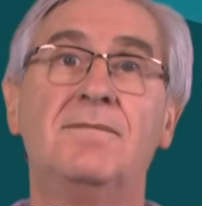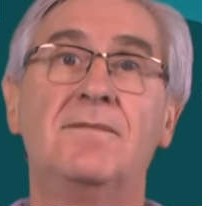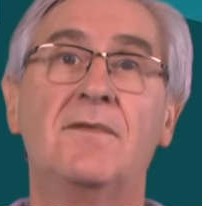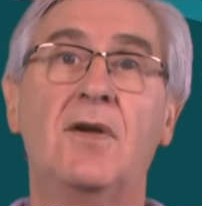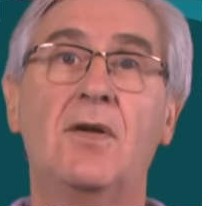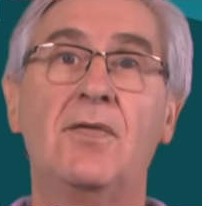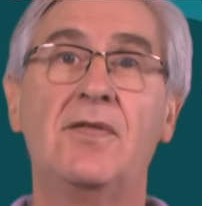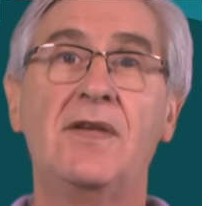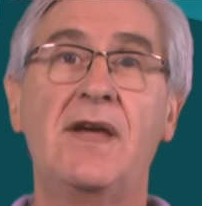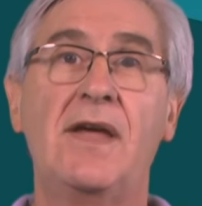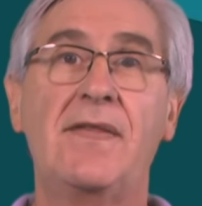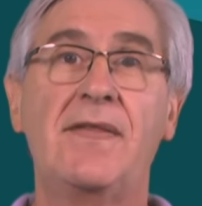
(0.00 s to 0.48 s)

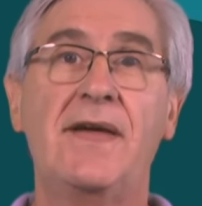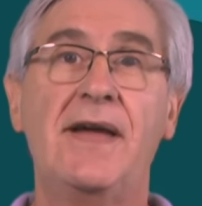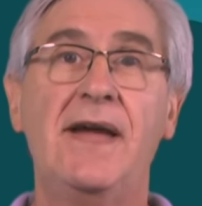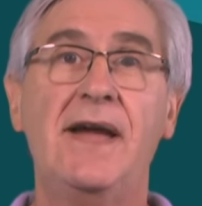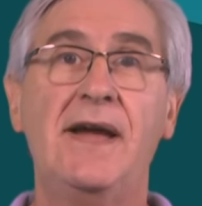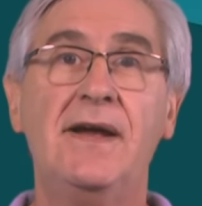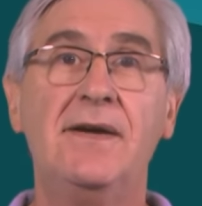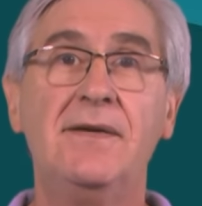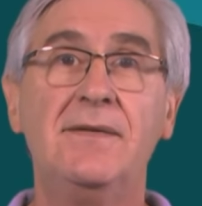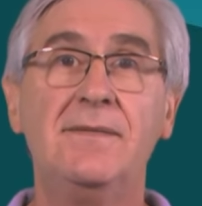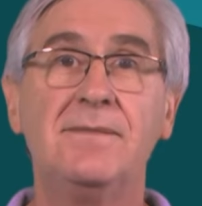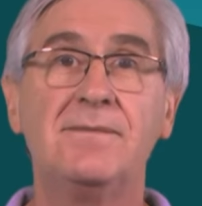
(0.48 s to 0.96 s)
On the other
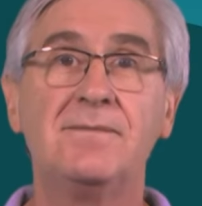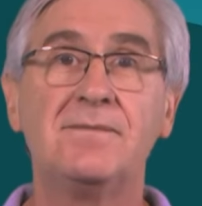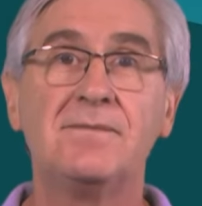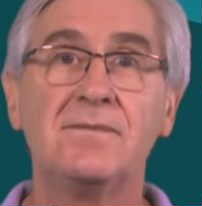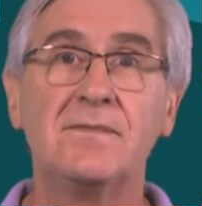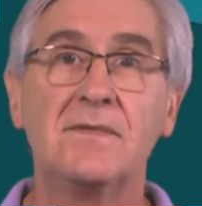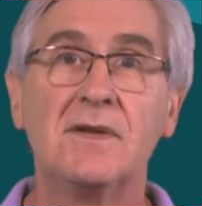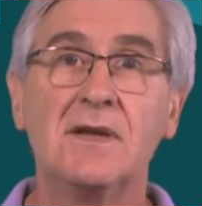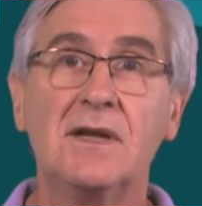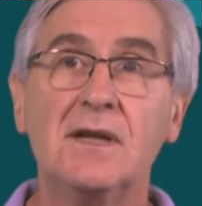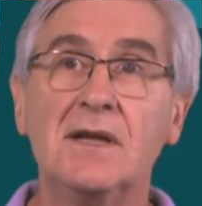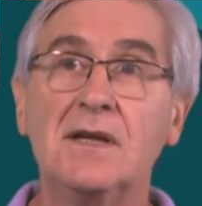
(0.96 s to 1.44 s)
hand,
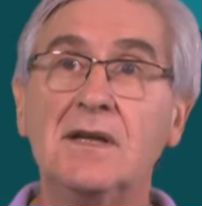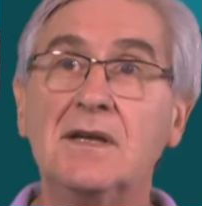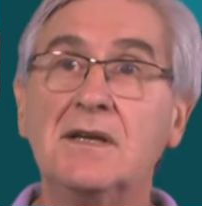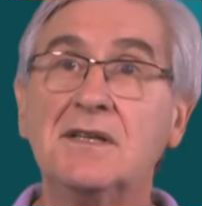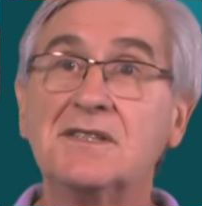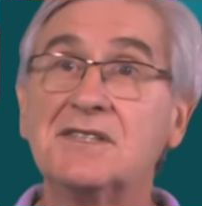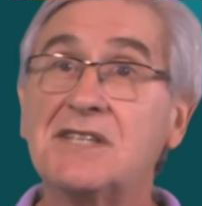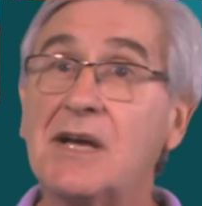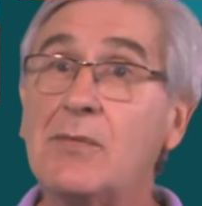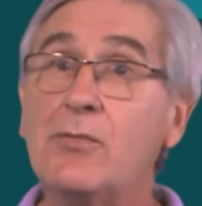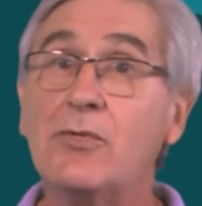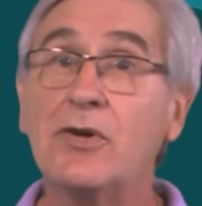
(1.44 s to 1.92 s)

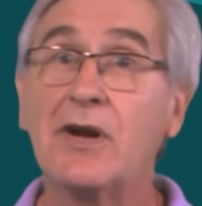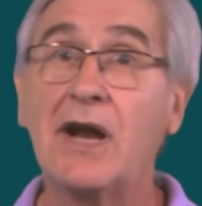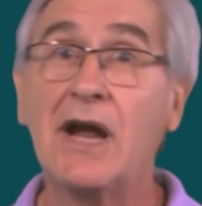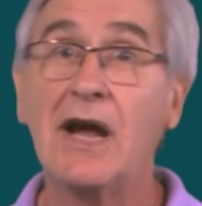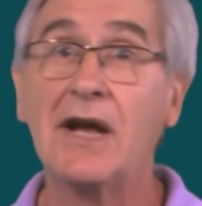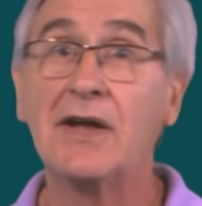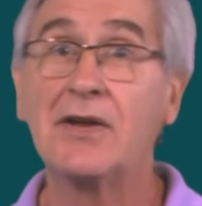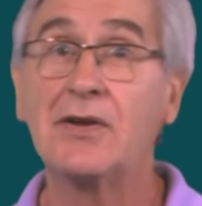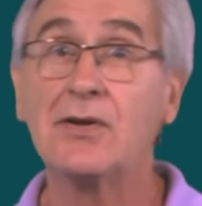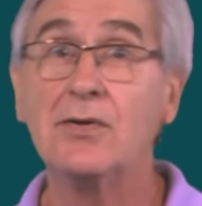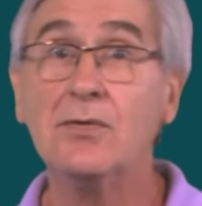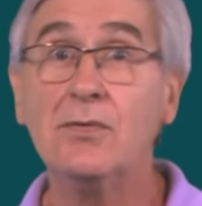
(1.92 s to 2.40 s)
some would
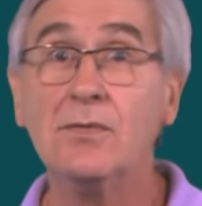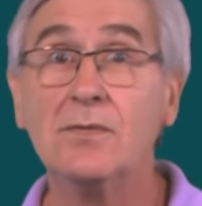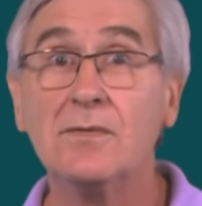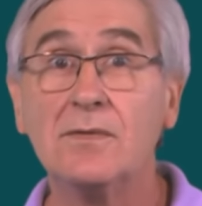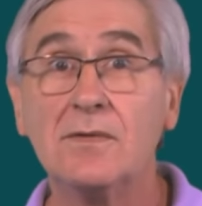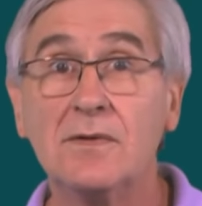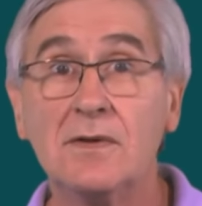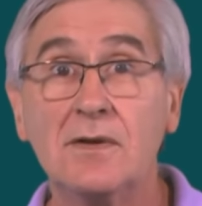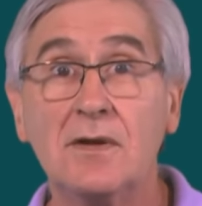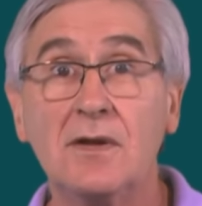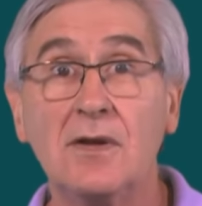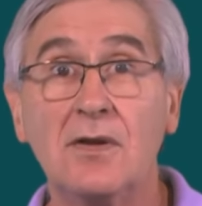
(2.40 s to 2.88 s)
argue
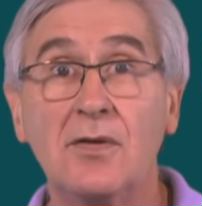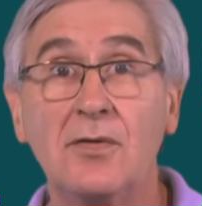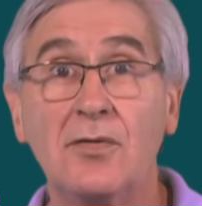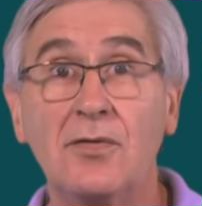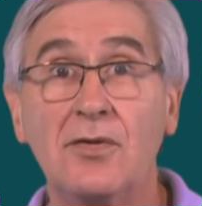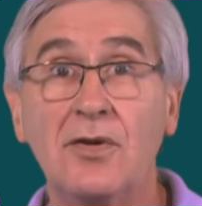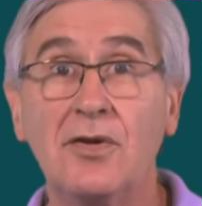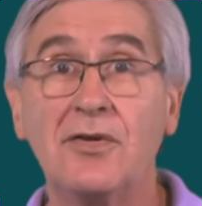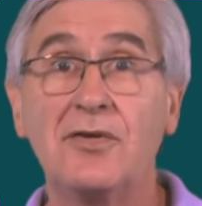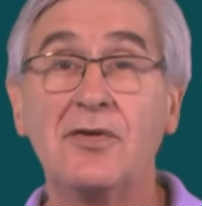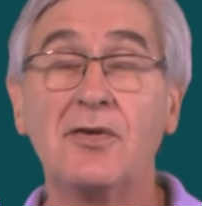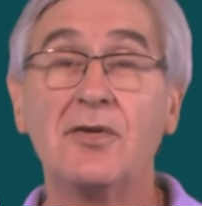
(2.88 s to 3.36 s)

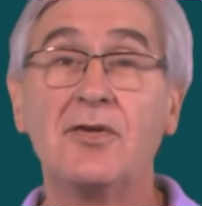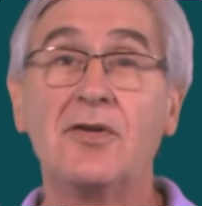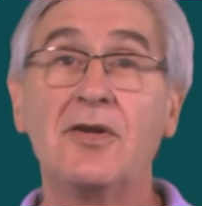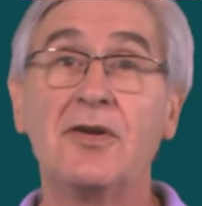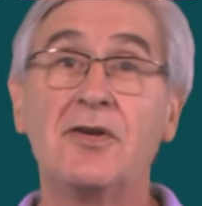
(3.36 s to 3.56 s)
that